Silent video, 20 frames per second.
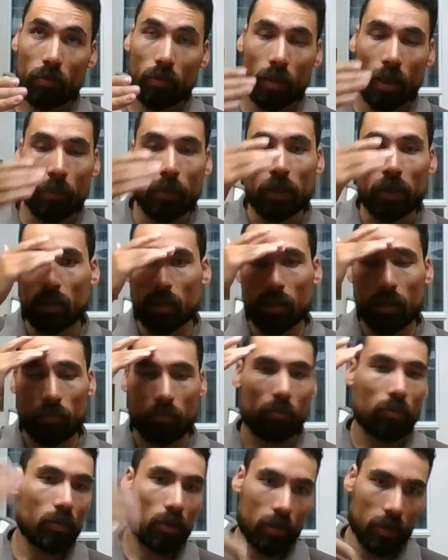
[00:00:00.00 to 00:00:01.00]

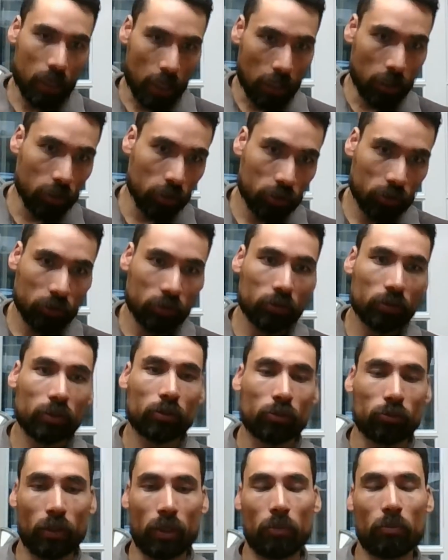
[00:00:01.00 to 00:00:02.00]
the English
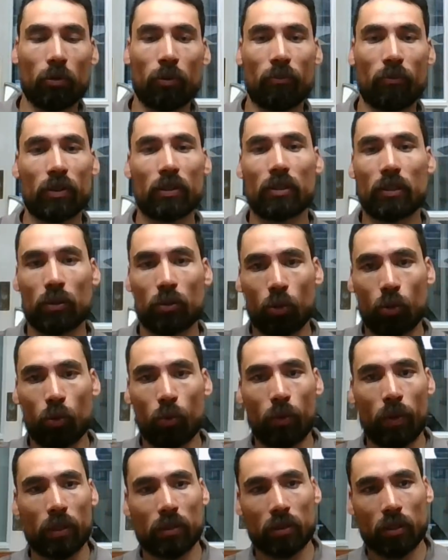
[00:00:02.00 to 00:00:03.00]
stream obviously is
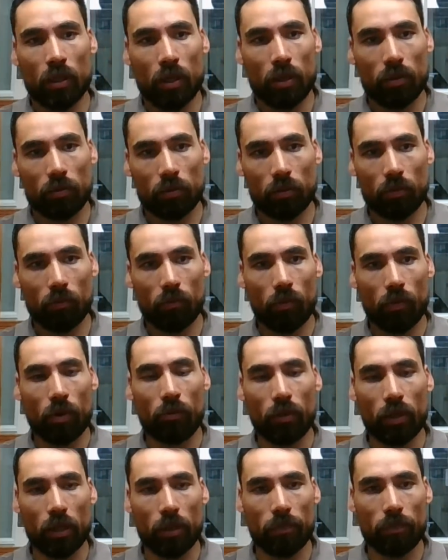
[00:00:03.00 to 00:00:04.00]
always
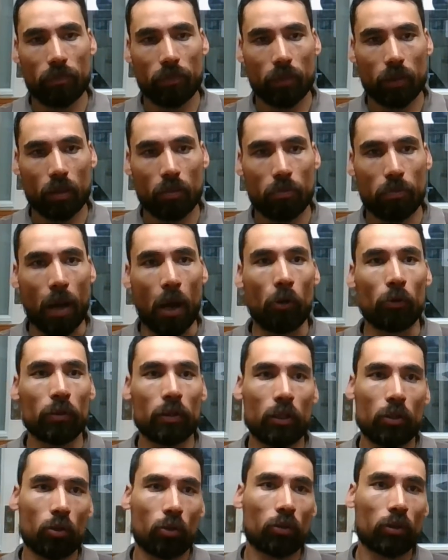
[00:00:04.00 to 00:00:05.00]
very
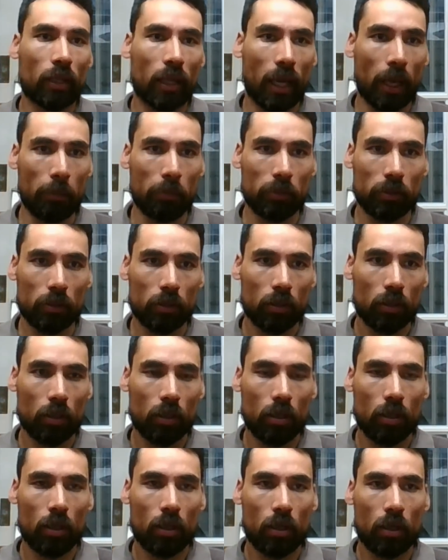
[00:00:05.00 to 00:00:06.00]
bounded on games
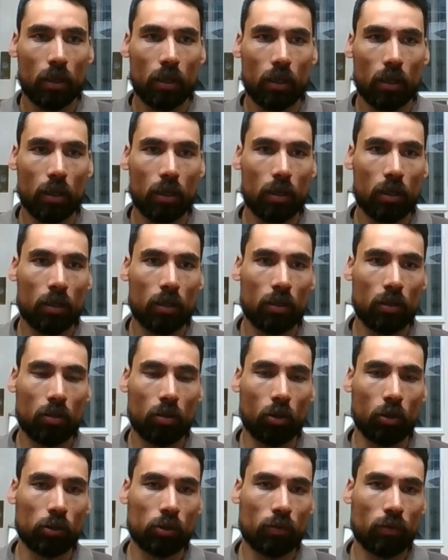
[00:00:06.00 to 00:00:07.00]
and
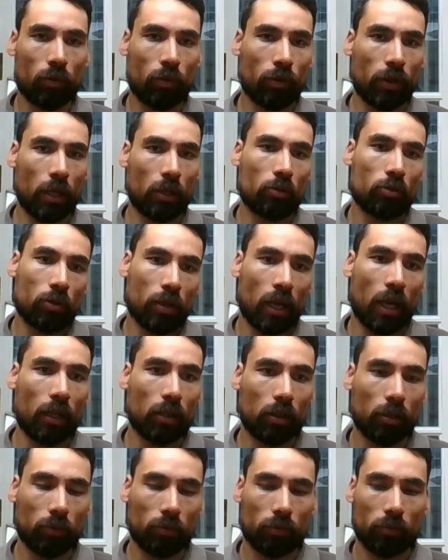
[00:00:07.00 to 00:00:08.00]
also very
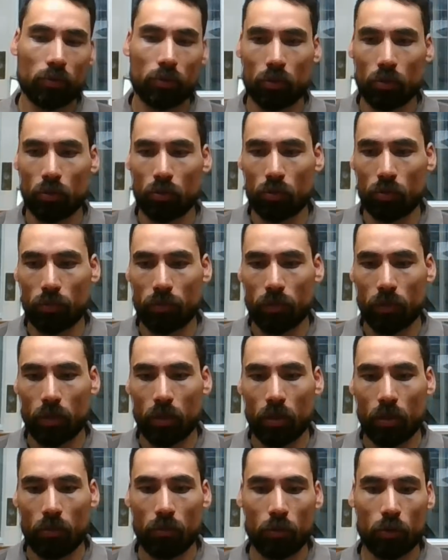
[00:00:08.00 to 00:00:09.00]
educative. So,
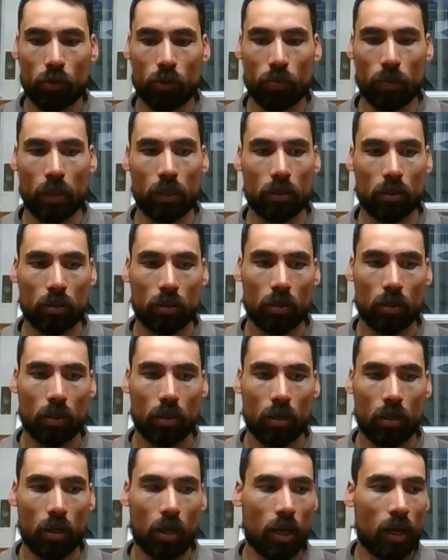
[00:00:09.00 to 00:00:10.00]
which means
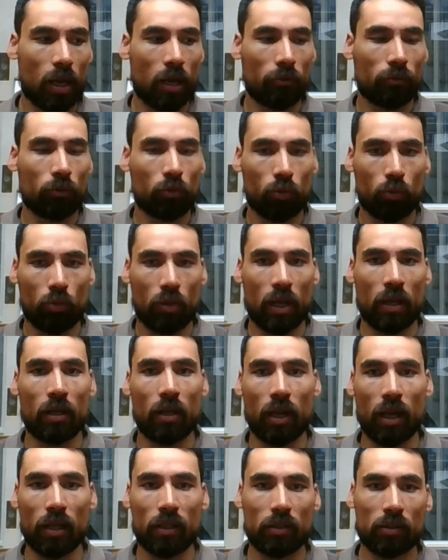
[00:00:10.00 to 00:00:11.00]
I love to
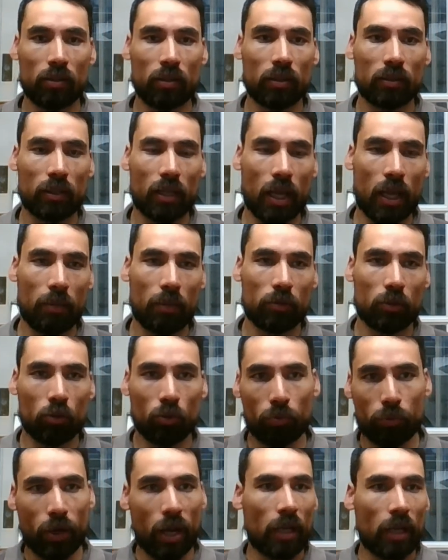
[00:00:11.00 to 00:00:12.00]
analyze these games, to
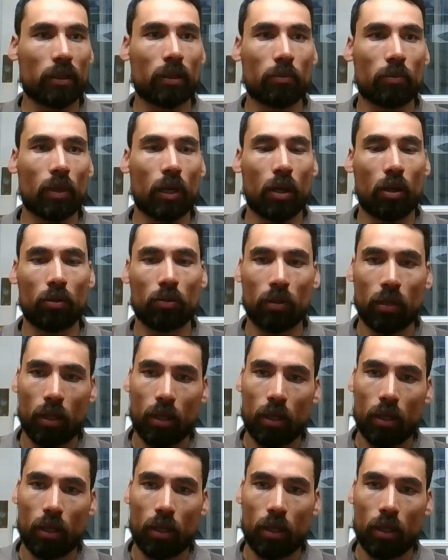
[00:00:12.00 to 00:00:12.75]
break them down,